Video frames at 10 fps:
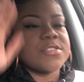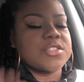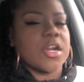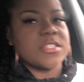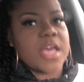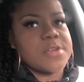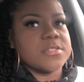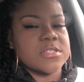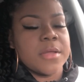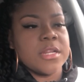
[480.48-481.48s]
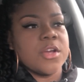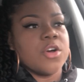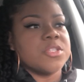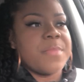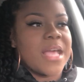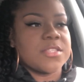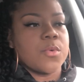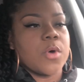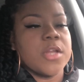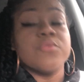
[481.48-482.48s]
starts at, and then it goes back to
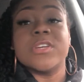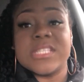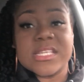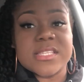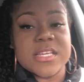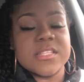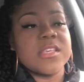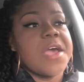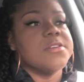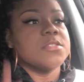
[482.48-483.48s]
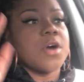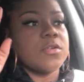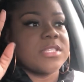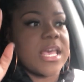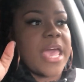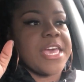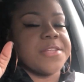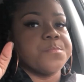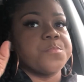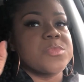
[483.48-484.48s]
1, resistance, goes to
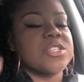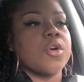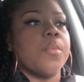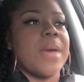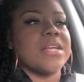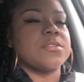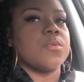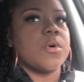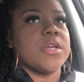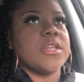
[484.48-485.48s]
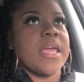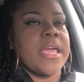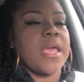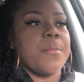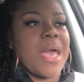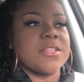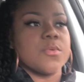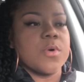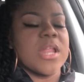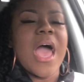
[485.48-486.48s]
8, and go back to 1, 8, and back
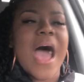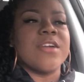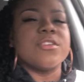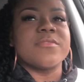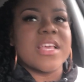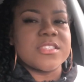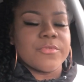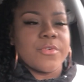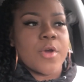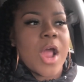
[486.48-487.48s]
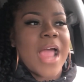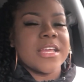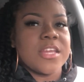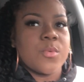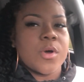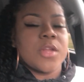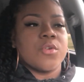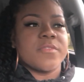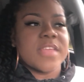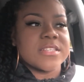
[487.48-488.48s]
to 1. I don't know if that's the variety one
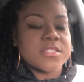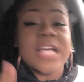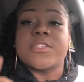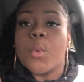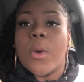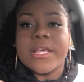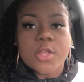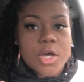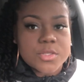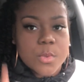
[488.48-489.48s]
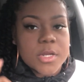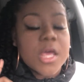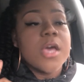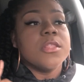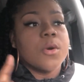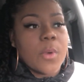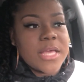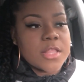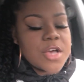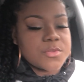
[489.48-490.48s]
or if that's the weight loss one. The
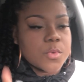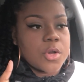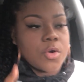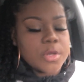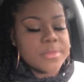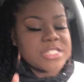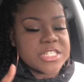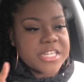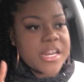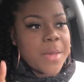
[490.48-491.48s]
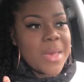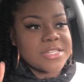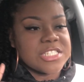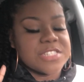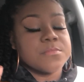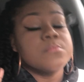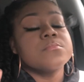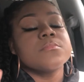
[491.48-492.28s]
weight loss one on the machine at my gym